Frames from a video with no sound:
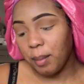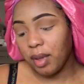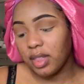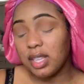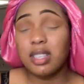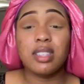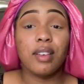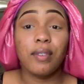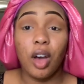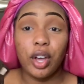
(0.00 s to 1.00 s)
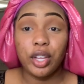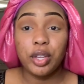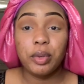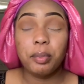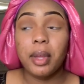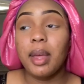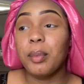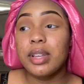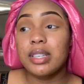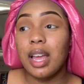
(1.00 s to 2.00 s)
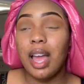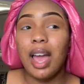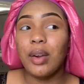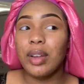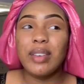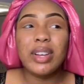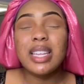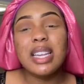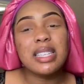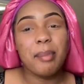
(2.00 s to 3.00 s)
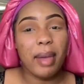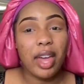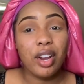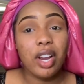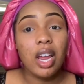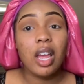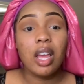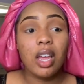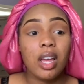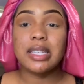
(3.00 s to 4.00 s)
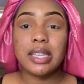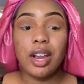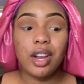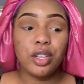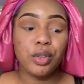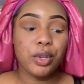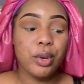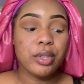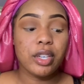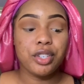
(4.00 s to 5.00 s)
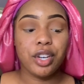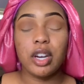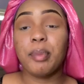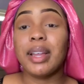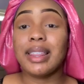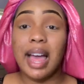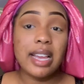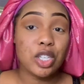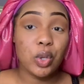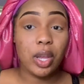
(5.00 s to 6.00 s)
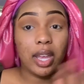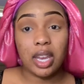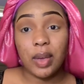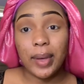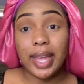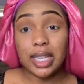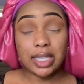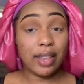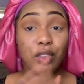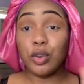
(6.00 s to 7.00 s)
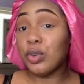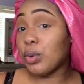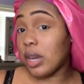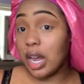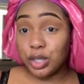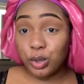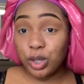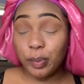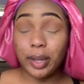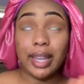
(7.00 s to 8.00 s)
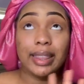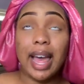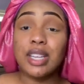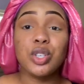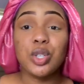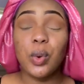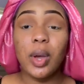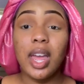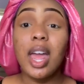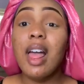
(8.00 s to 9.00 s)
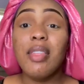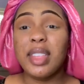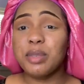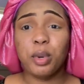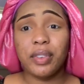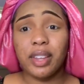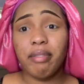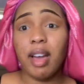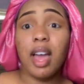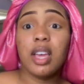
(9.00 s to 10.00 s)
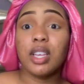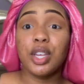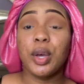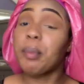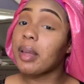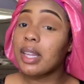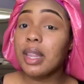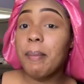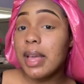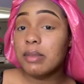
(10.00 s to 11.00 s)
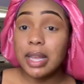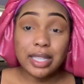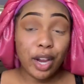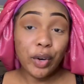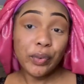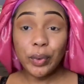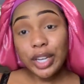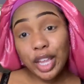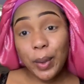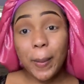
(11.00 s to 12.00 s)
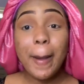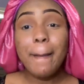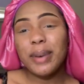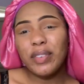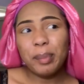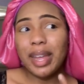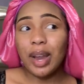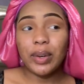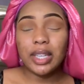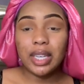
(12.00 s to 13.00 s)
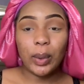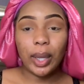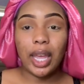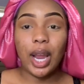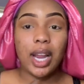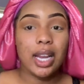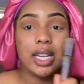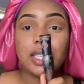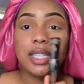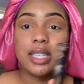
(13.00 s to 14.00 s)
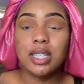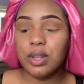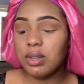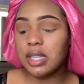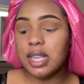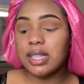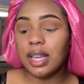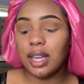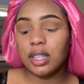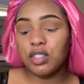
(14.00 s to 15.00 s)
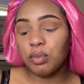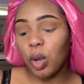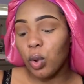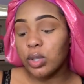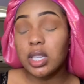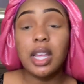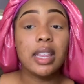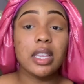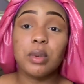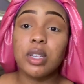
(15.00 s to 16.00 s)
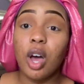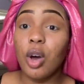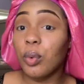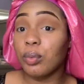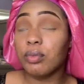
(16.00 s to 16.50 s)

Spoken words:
this is the volume, which it really doesn't matter mascara you use because you're gonna put lashes on anyways. If you do not choose to put lashes on, that's perfectly fine. You know, pick the best mascara for you. But for me, I really don't care, and I just use this. I got this from Ulta, and this was all